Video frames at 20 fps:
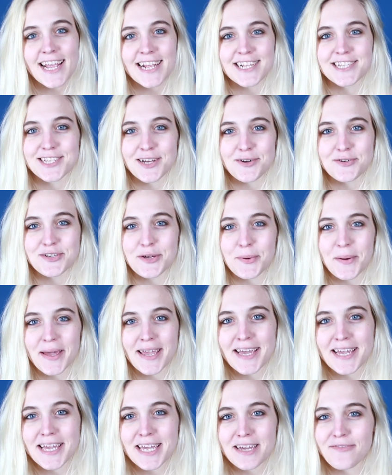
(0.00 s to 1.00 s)
in so
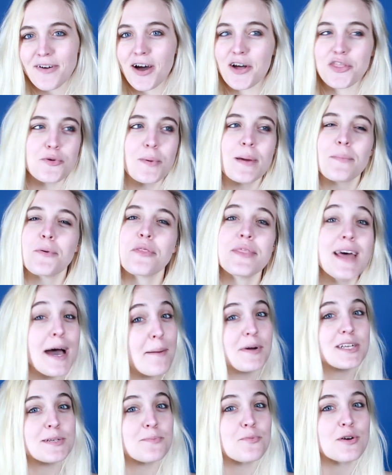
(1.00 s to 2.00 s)
doing, give other people that
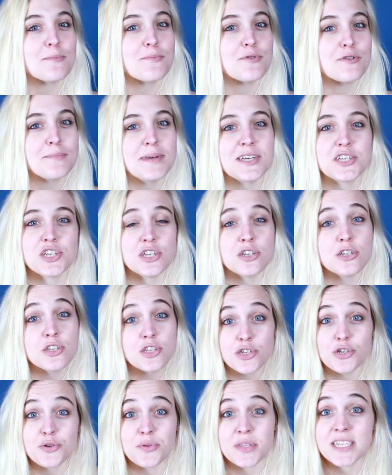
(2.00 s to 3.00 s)
much more permission
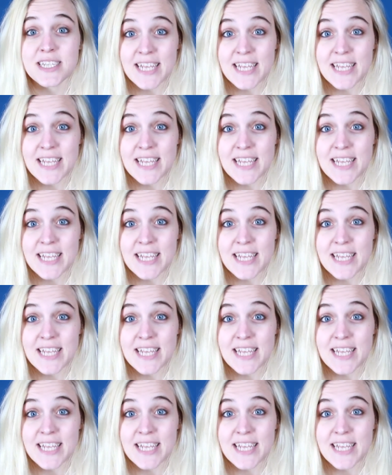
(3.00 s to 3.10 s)
to do the